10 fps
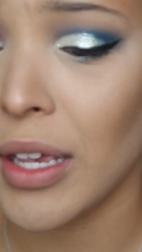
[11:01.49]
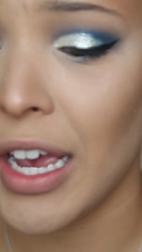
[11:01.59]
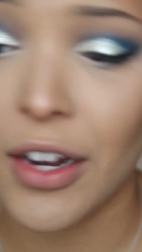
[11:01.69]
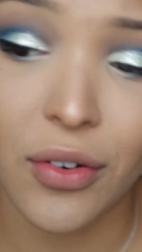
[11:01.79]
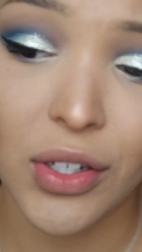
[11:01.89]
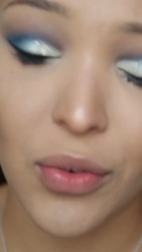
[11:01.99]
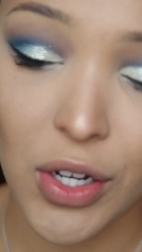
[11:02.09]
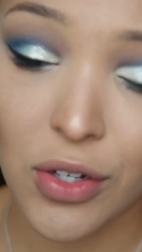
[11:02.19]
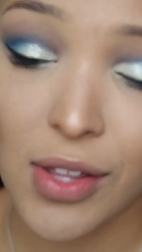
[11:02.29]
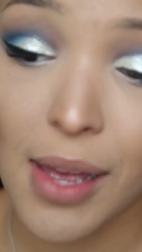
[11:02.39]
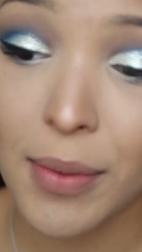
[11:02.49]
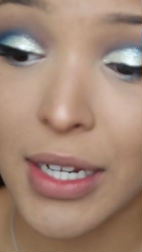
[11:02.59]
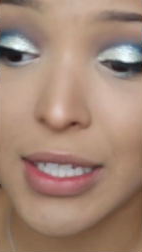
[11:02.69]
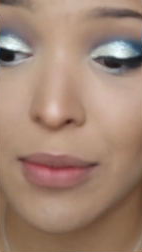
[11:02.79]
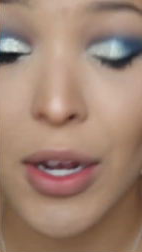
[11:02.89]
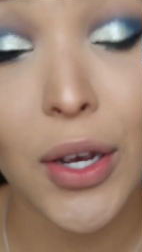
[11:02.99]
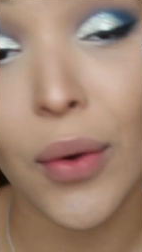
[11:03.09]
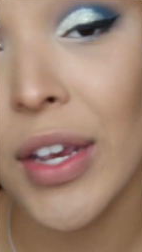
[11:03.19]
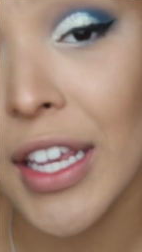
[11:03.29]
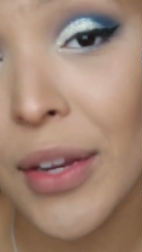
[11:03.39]
but I don't really want to do that because I'm not
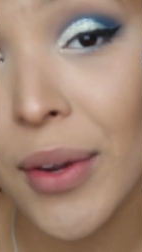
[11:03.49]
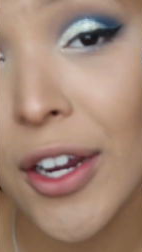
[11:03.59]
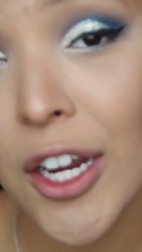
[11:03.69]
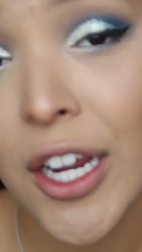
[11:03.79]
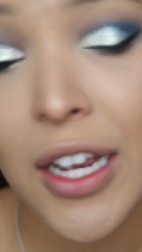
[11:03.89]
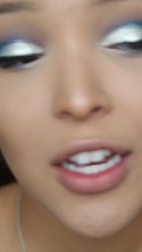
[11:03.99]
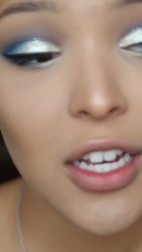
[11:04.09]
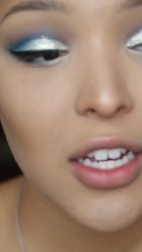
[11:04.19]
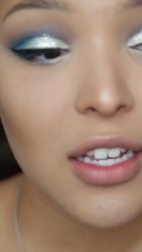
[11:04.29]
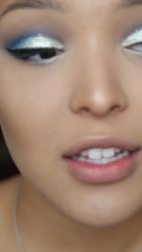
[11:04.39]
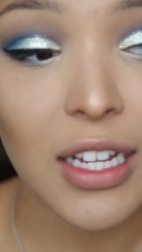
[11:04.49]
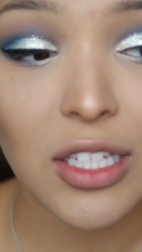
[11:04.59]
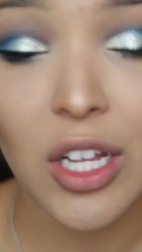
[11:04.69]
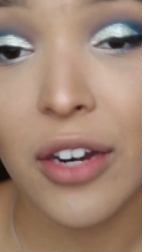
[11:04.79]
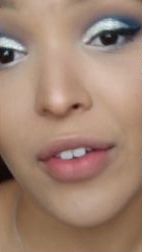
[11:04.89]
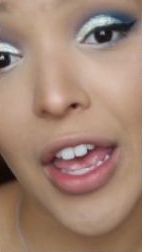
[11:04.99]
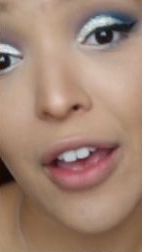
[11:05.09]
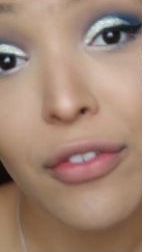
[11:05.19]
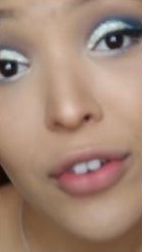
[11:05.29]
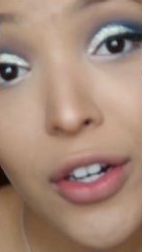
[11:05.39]
going anywhere. That's a lot of
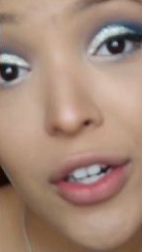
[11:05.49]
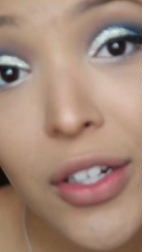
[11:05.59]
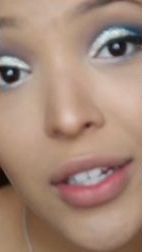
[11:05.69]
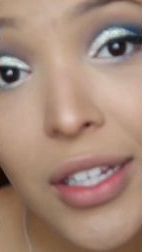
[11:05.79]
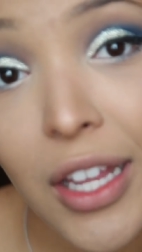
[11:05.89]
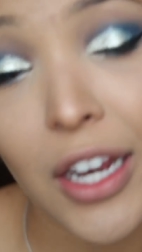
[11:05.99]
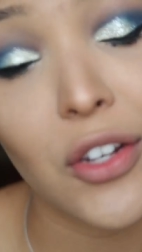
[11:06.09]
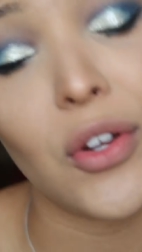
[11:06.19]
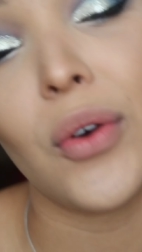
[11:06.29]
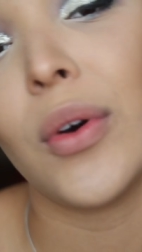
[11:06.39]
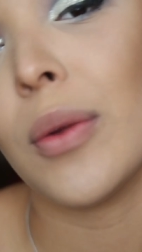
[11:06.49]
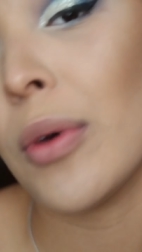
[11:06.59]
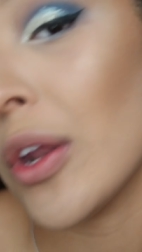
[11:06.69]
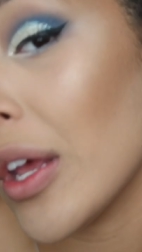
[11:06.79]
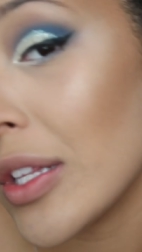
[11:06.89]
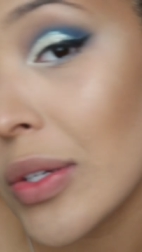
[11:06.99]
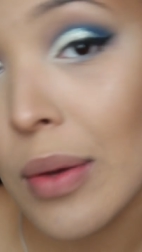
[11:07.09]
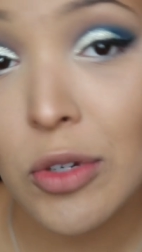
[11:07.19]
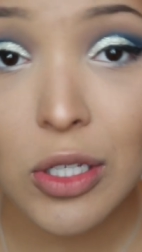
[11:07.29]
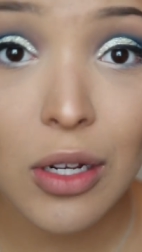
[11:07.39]
effort that I don't want to put in. So
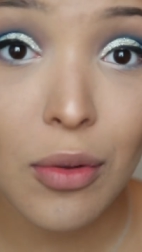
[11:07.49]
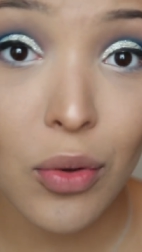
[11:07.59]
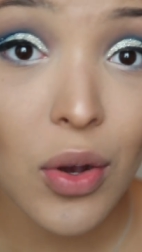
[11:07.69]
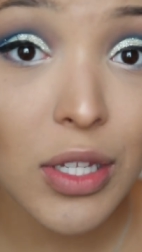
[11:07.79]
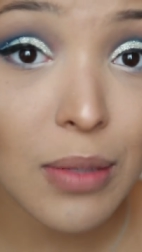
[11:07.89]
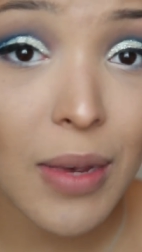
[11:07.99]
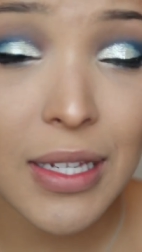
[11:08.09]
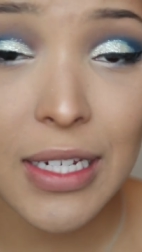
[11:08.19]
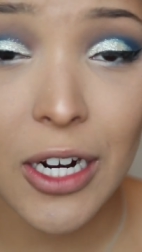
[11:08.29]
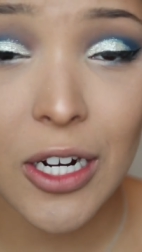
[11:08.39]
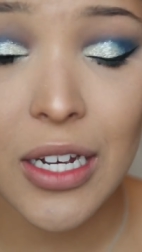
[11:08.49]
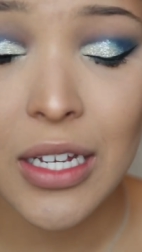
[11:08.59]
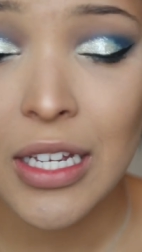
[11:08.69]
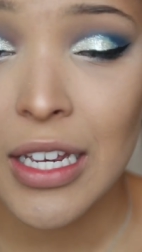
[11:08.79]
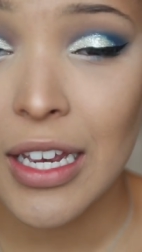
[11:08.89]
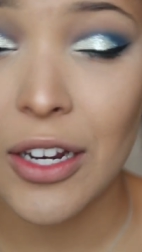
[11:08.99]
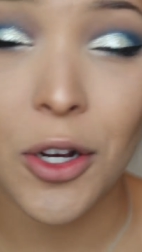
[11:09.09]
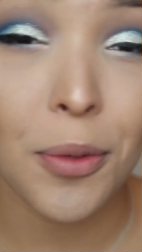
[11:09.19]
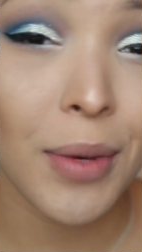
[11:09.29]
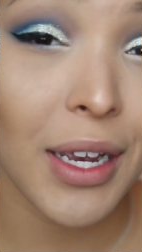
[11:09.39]
I'm just going to throw on some mascara and
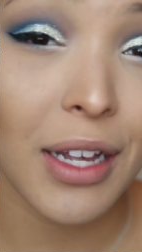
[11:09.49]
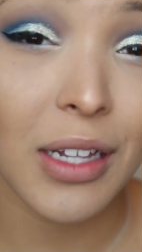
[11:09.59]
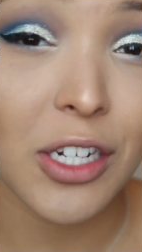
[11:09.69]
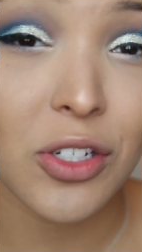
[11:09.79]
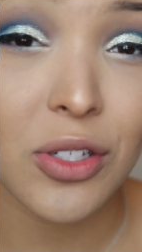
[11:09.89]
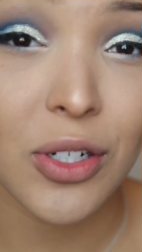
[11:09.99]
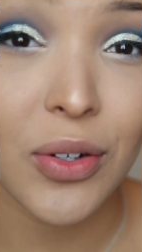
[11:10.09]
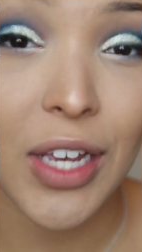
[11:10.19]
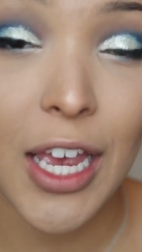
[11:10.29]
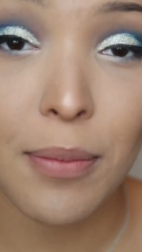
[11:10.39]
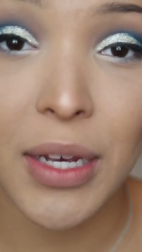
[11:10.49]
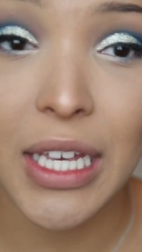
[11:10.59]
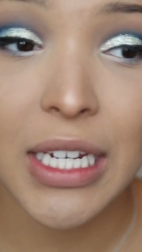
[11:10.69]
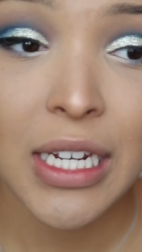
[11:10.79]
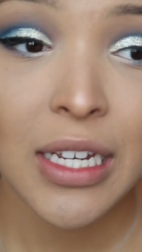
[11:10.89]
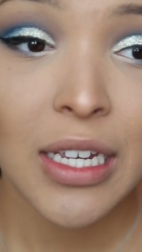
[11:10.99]
hope my eyelashes look okay. But